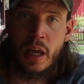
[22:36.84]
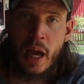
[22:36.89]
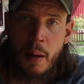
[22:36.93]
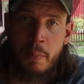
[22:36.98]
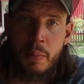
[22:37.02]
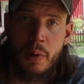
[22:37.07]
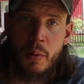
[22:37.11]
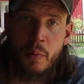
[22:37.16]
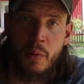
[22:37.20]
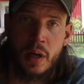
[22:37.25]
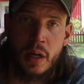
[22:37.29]

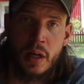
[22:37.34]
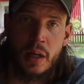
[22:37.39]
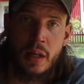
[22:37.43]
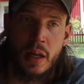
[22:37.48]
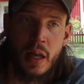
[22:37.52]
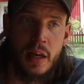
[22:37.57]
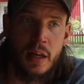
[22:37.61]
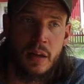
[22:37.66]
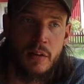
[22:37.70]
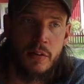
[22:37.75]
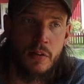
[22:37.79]
happy with it,
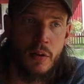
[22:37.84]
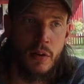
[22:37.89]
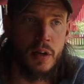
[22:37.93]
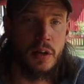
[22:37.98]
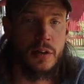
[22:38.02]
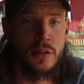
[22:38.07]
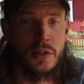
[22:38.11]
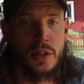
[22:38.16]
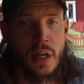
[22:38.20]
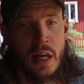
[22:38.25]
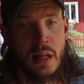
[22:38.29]
and it's
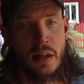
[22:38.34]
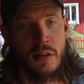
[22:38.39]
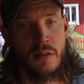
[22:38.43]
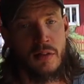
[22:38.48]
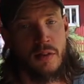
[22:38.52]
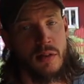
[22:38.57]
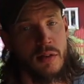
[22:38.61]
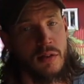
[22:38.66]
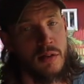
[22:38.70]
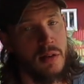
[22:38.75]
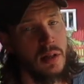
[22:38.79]
gonna
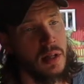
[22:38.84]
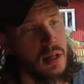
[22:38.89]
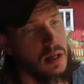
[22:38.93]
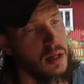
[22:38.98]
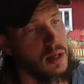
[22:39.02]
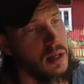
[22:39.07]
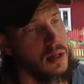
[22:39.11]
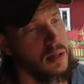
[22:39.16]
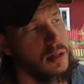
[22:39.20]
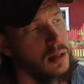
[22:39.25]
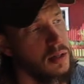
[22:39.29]
change
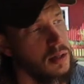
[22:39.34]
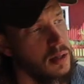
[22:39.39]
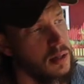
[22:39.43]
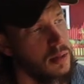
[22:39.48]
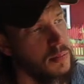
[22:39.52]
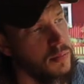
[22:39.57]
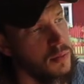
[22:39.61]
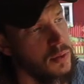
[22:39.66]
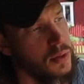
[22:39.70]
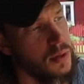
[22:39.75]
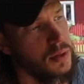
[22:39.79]

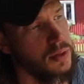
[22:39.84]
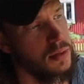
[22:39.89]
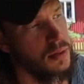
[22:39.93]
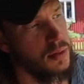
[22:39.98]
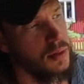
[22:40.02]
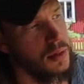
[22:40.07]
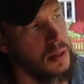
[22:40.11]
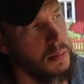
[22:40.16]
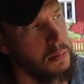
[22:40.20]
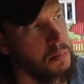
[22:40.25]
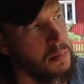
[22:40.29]
the
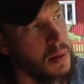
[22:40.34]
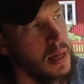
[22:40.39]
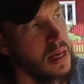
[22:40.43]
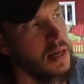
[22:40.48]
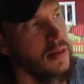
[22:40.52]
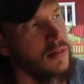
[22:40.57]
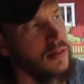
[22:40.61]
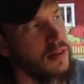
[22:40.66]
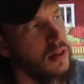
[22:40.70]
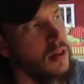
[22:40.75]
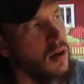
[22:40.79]

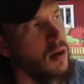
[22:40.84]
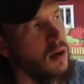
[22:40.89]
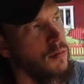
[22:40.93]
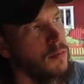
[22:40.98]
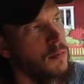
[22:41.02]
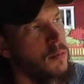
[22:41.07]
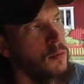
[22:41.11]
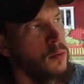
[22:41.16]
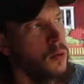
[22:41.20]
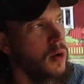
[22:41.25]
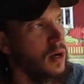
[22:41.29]
pace
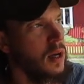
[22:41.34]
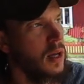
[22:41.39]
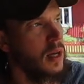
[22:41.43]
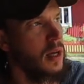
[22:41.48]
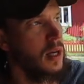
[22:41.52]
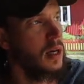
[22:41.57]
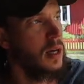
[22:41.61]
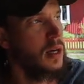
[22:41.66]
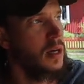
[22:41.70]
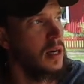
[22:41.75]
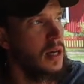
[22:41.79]
of work
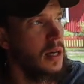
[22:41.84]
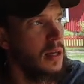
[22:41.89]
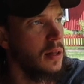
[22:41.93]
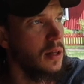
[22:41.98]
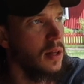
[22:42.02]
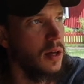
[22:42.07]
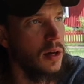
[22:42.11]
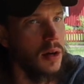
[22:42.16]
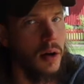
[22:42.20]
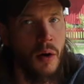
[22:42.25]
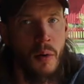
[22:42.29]
here at
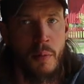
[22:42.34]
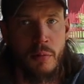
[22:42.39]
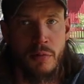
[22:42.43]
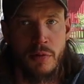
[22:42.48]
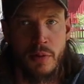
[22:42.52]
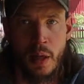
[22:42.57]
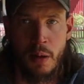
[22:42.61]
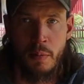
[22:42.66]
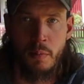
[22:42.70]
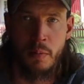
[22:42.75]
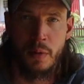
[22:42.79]
the
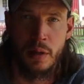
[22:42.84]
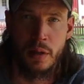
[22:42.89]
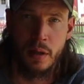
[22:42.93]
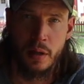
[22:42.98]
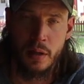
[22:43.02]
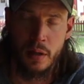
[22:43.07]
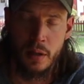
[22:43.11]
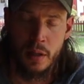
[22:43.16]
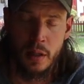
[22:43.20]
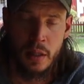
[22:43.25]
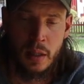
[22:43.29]
homestead with
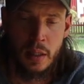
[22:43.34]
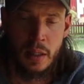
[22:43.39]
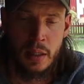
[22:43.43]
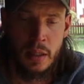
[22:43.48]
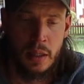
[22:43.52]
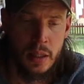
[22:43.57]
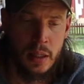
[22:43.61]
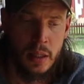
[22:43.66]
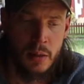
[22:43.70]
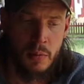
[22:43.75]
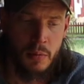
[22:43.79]
a
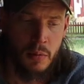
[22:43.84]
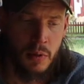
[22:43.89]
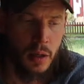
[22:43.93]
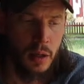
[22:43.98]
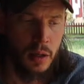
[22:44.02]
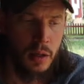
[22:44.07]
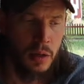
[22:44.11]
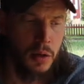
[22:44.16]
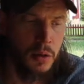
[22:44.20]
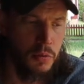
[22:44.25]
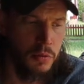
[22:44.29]

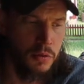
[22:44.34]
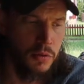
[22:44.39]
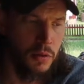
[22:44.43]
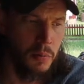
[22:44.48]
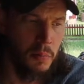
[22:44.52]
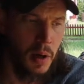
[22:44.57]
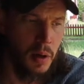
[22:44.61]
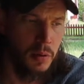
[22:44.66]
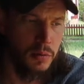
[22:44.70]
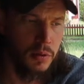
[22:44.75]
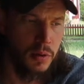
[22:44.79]
huge
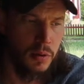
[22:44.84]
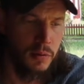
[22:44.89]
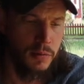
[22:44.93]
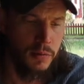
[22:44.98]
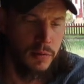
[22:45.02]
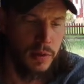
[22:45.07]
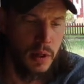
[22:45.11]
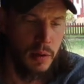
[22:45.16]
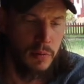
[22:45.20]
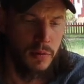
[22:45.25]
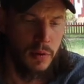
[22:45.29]
amount
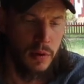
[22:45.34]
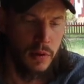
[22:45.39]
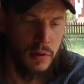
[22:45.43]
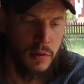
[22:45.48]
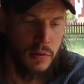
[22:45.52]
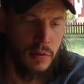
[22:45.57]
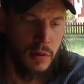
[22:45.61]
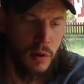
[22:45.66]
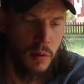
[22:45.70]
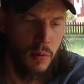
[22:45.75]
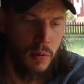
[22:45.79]
of
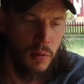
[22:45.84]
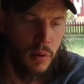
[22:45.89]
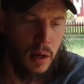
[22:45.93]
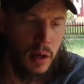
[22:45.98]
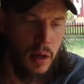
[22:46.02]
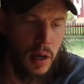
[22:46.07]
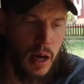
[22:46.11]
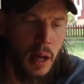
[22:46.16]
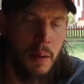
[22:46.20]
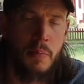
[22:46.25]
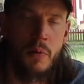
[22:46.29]
difference. So
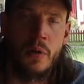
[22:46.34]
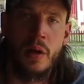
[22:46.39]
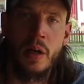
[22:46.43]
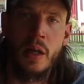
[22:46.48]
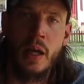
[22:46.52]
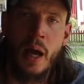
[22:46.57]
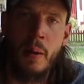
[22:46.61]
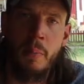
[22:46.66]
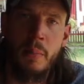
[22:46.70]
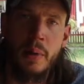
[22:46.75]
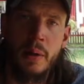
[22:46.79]
I'm
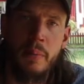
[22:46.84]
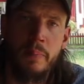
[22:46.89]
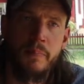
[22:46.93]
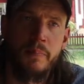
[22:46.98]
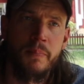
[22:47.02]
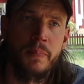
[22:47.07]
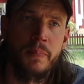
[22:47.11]
really happy.